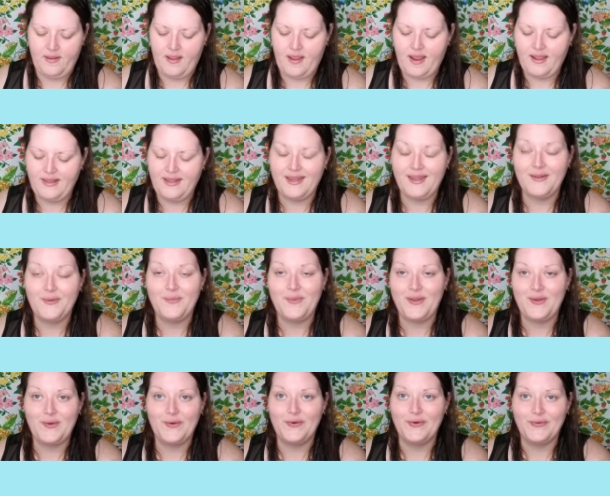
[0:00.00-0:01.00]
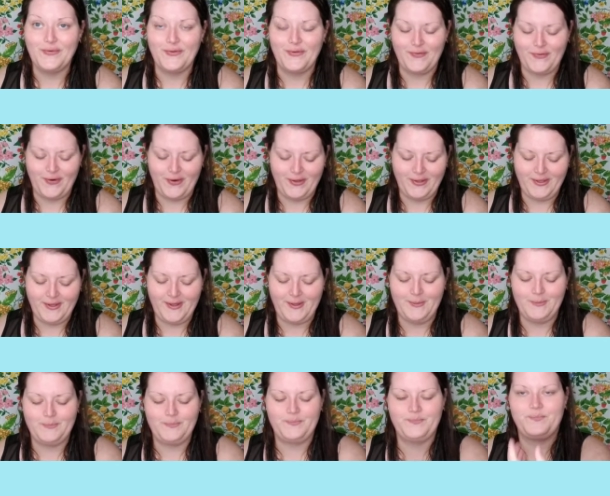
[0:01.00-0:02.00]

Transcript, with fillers: I think it'll be cool for fall again.